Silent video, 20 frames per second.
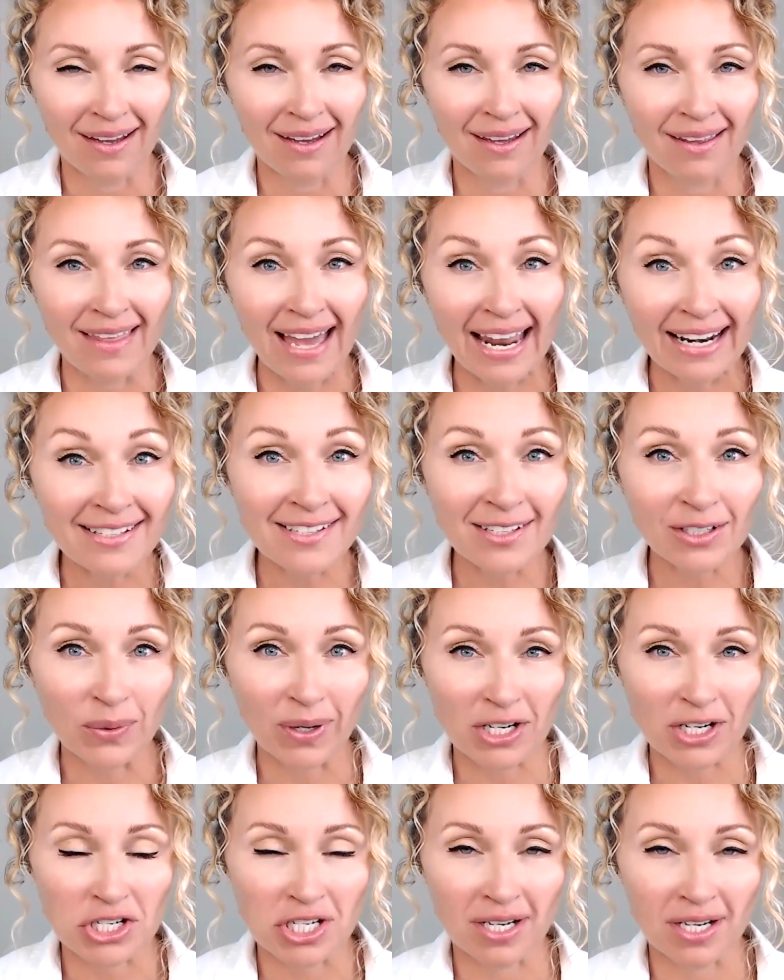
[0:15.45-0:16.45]
That is the
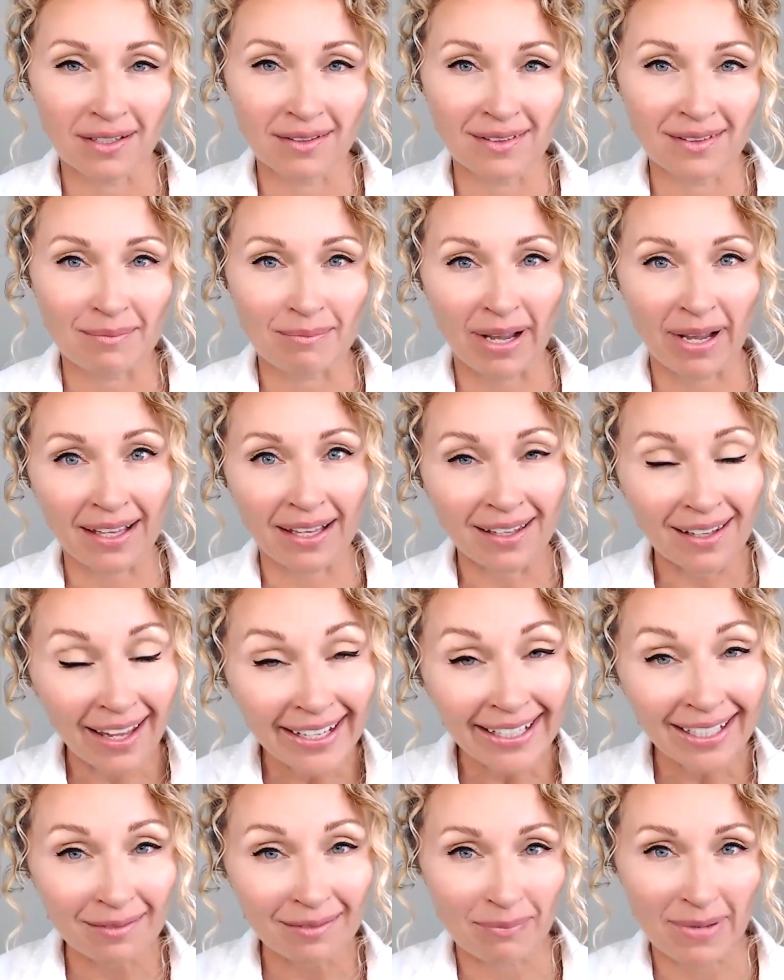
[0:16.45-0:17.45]
question that my
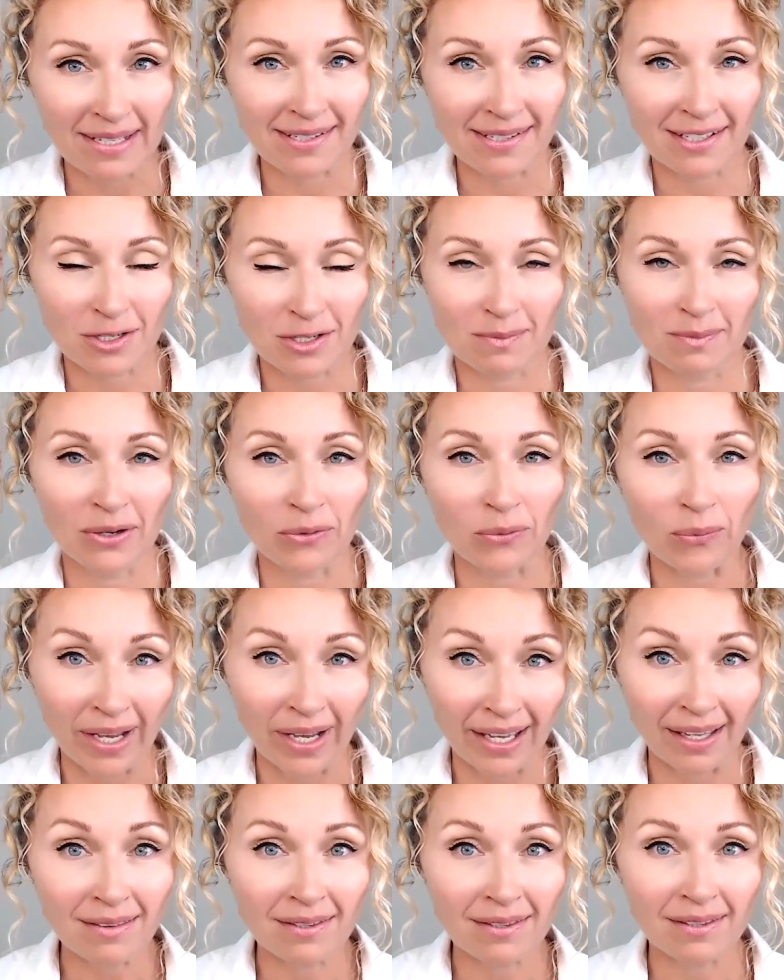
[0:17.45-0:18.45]
client messaged me
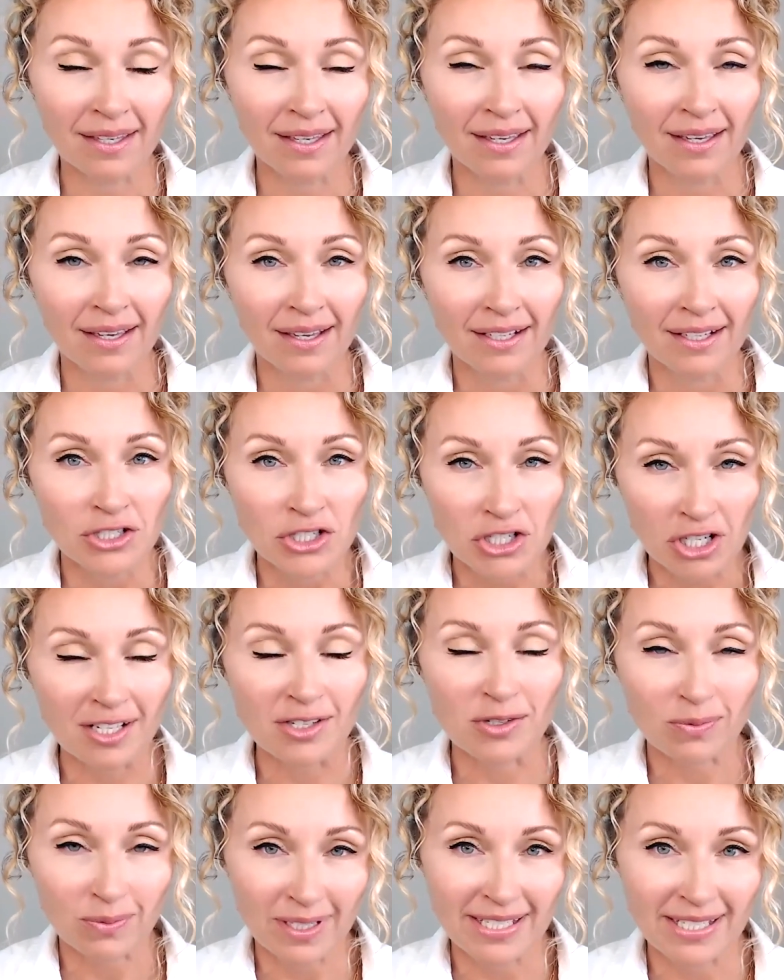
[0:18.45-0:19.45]
with
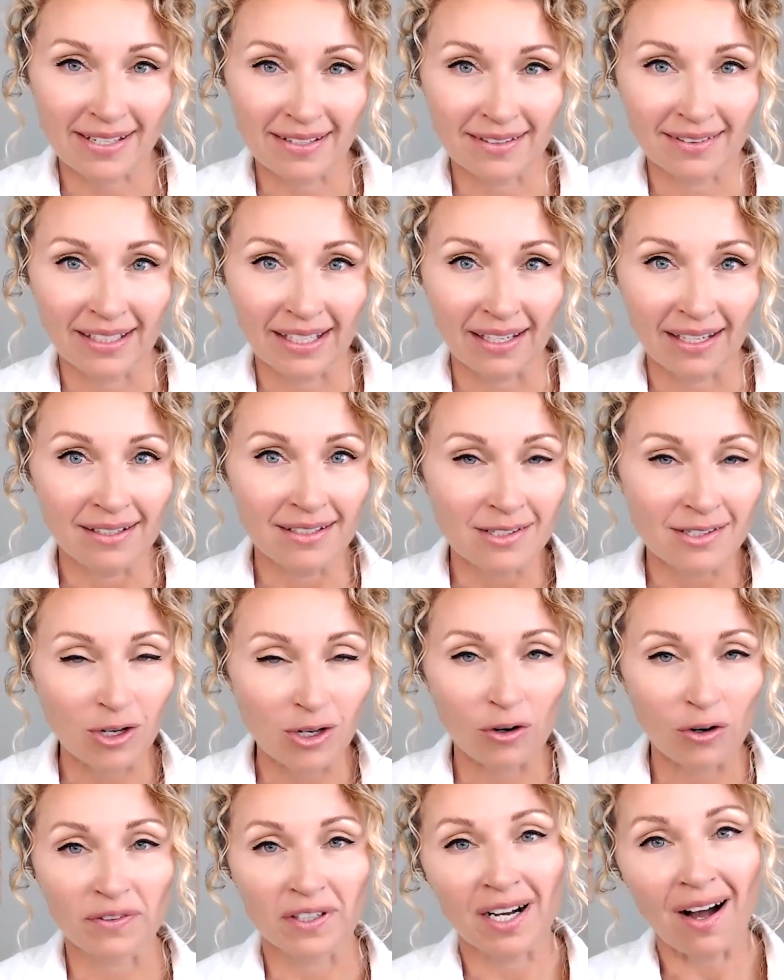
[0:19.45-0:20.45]
just recently.
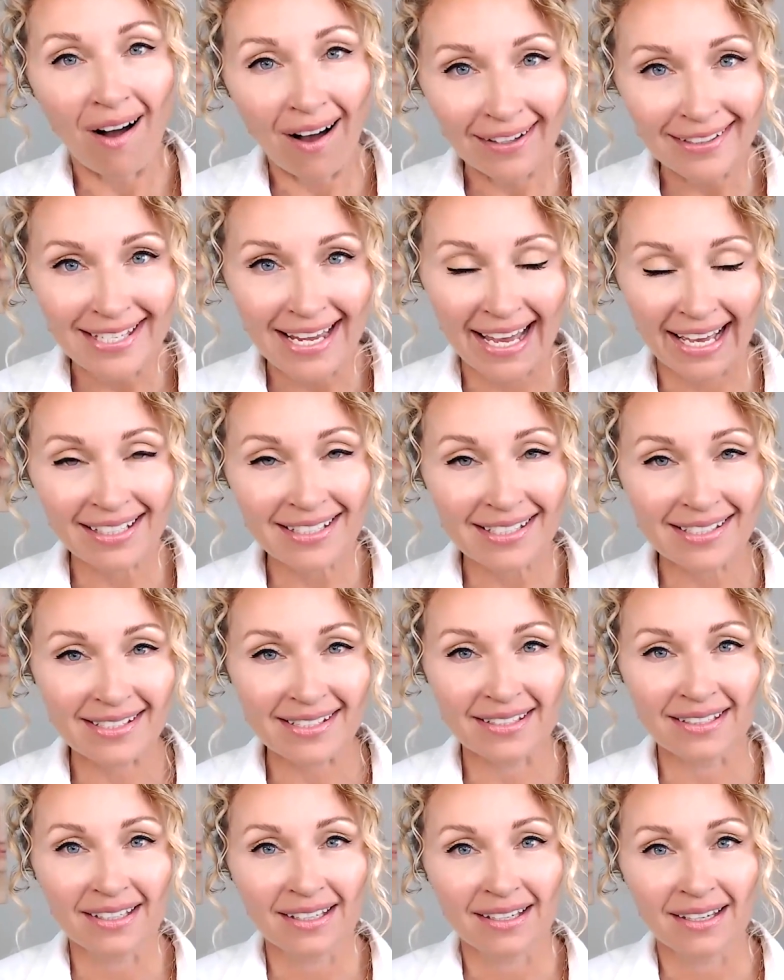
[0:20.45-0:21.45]
So for context,
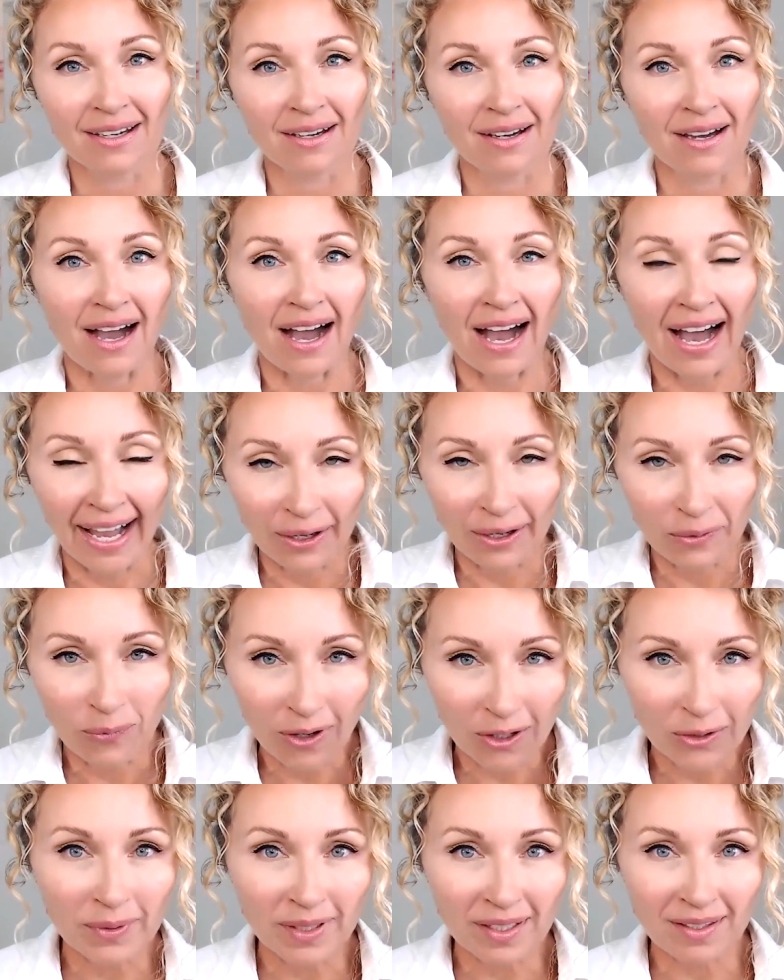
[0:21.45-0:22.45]
I
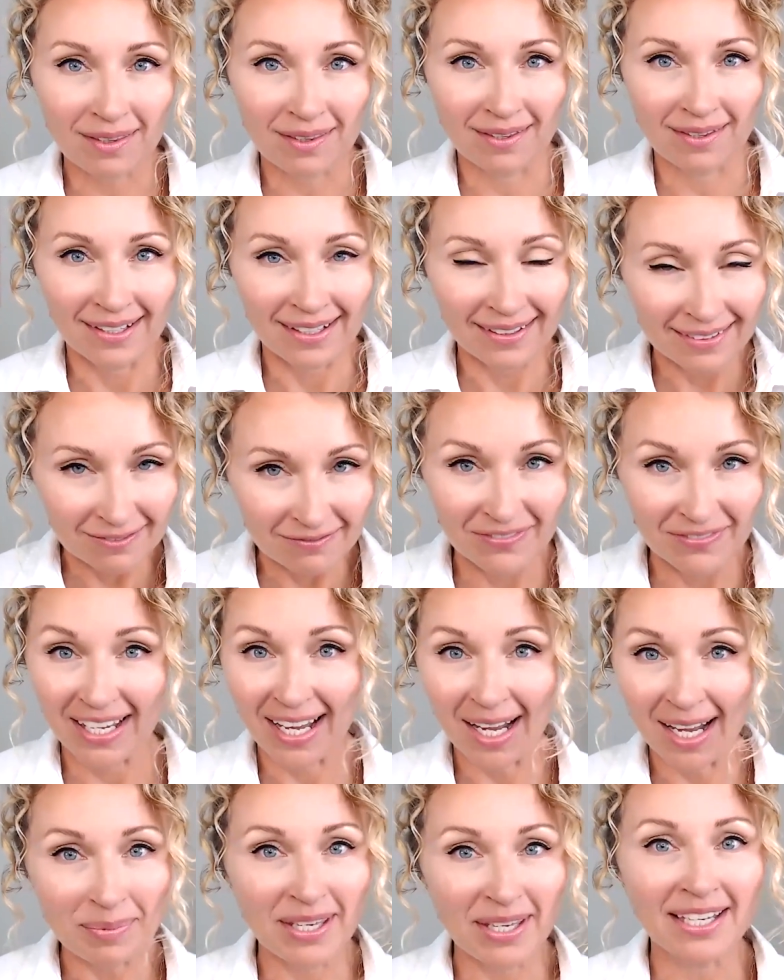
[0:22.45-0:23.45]
work with
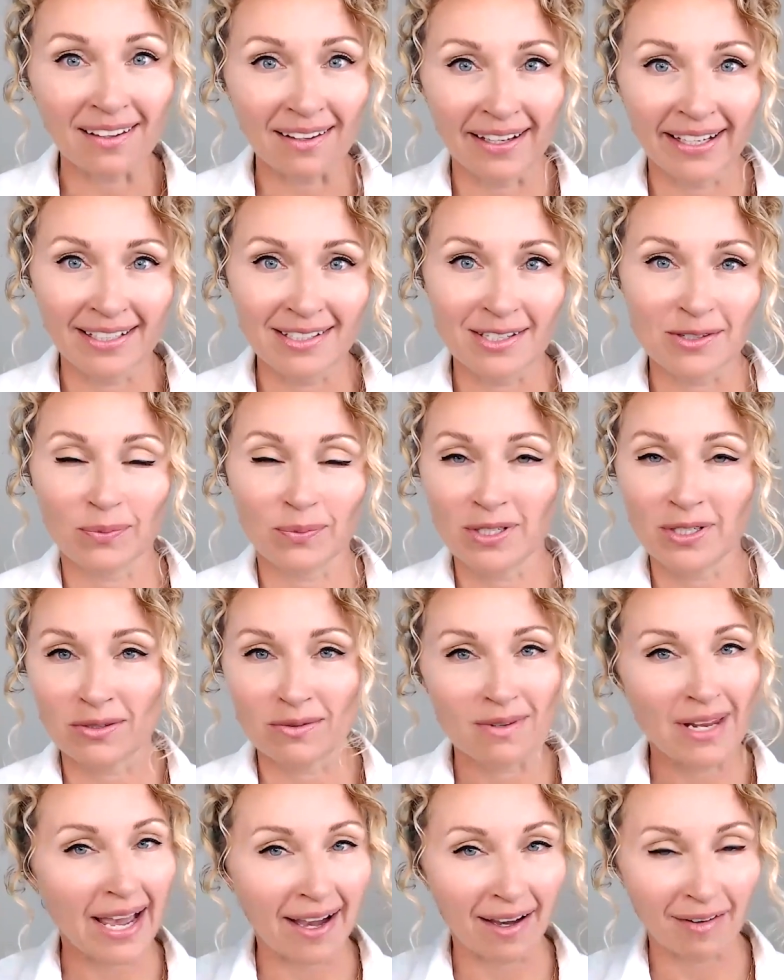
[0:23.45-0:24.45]
VIP clients. We
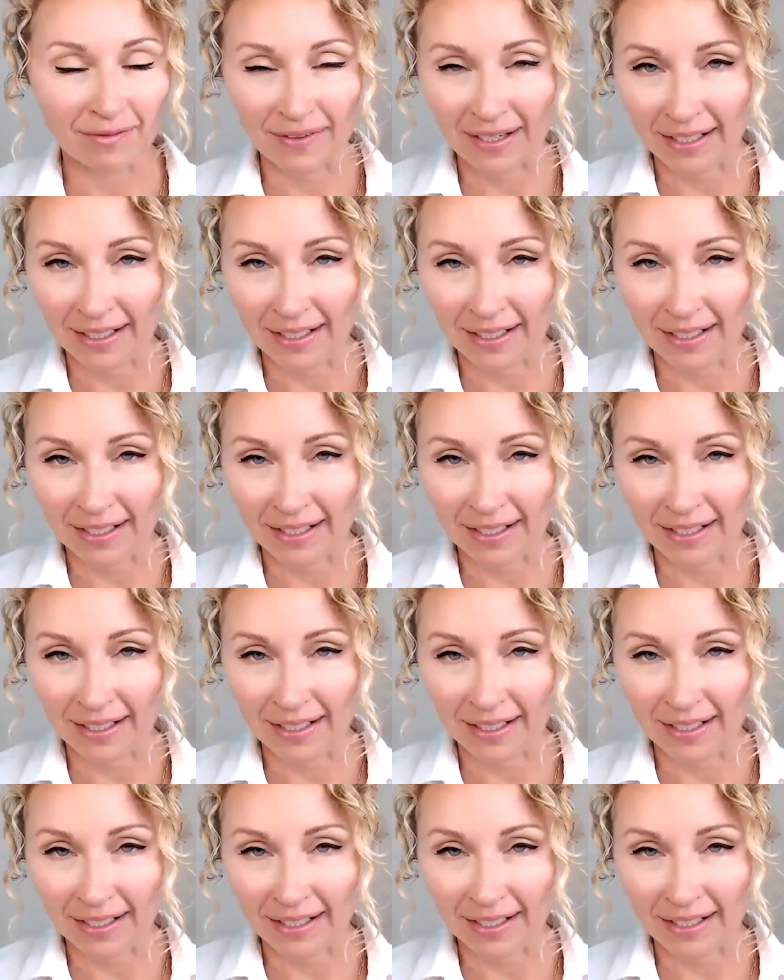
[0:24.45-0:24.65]
have